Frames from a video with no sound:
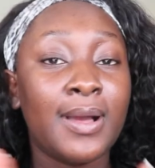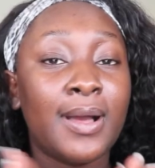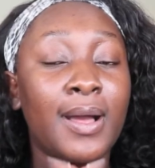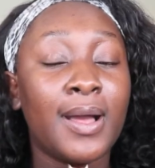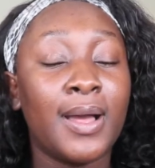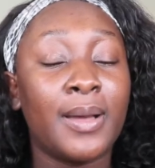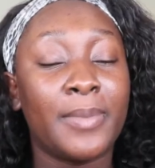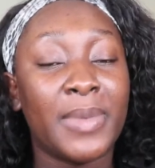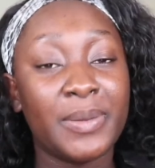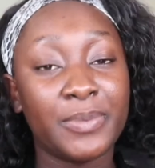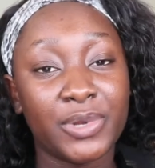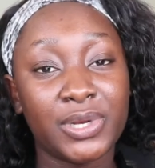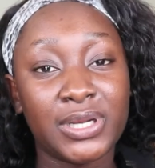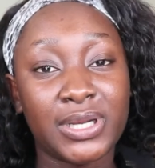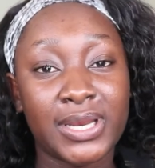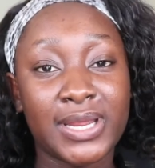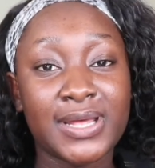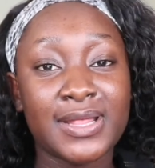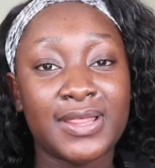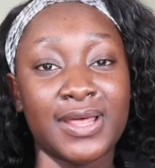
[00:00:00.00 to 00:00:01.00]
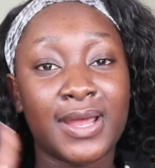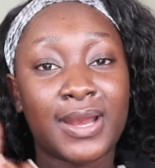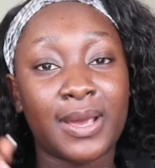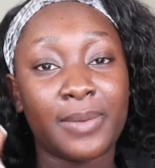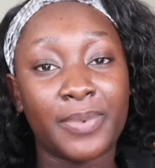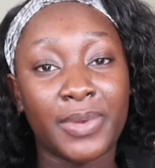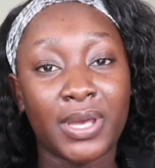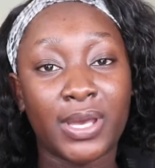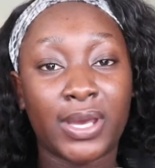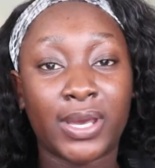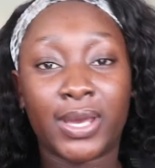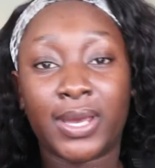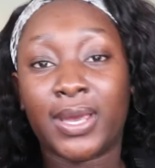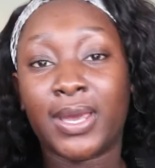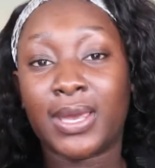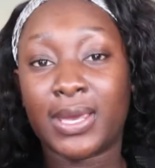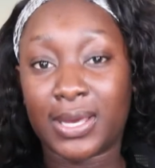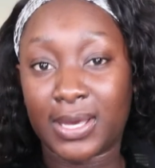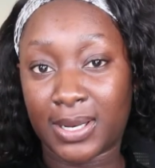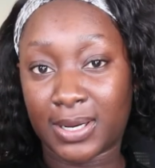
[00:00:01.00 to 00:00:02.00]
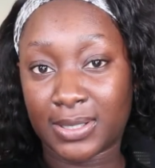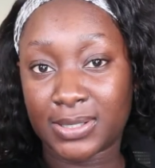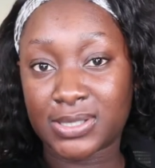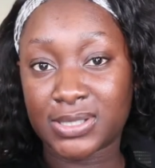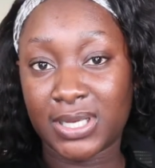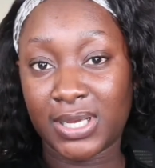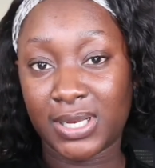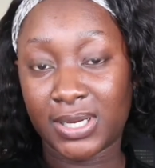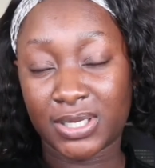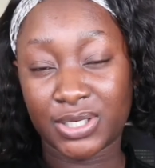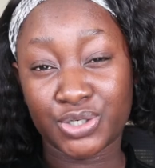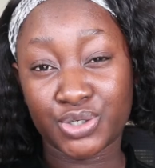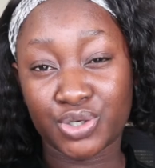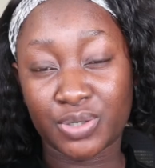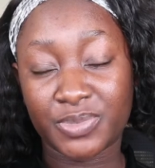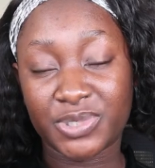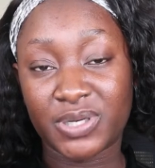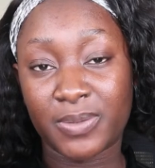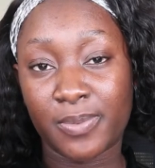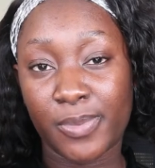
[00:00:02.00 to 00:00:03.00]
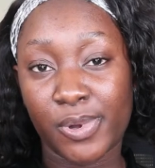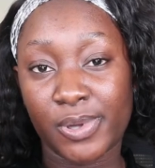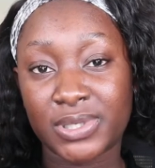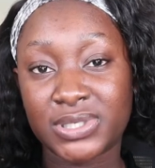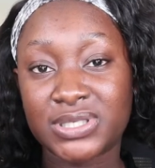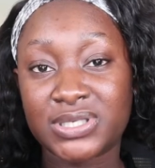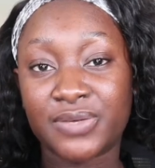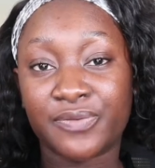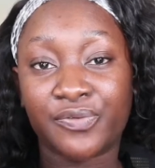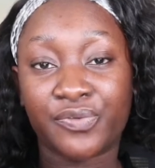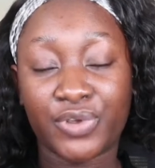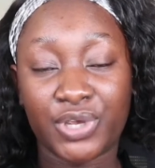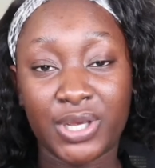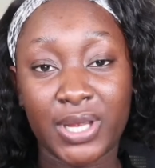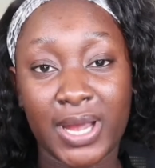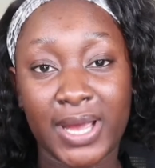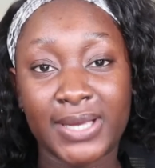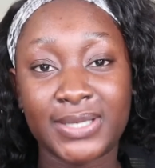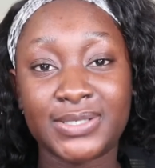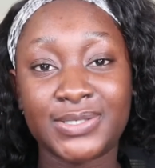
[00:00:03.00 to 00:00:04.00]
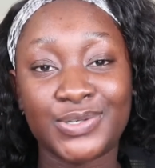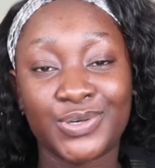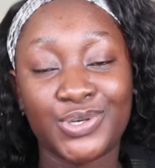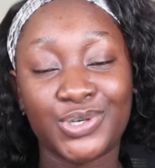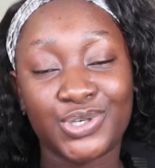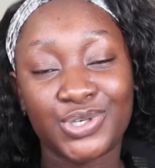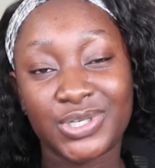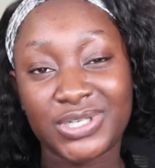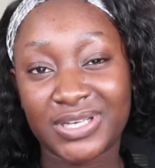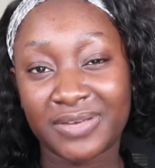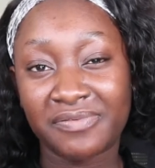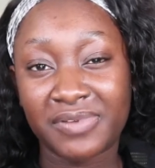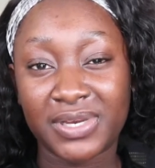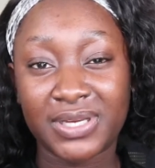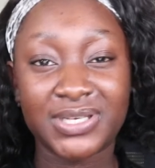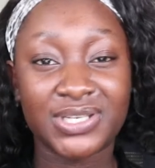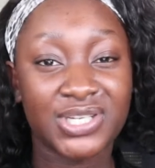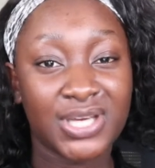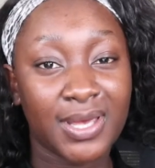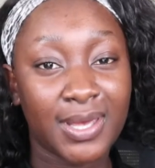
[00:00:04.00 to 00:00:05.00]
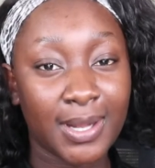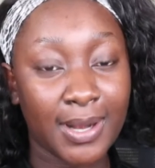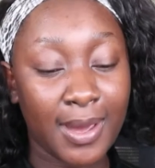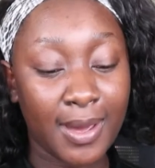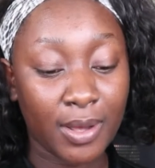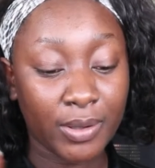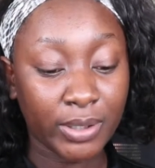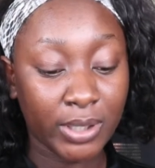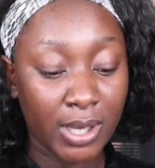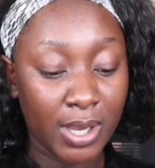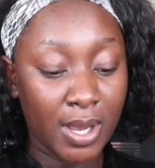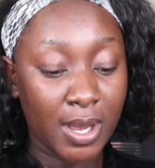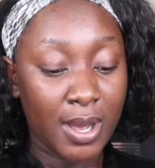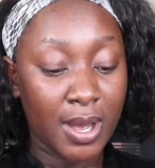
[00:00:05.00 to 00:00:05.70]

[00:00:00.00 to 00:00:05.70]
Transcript: Um, I'm gonna link that up here and in the description box for you guys, so you should definitely check it out.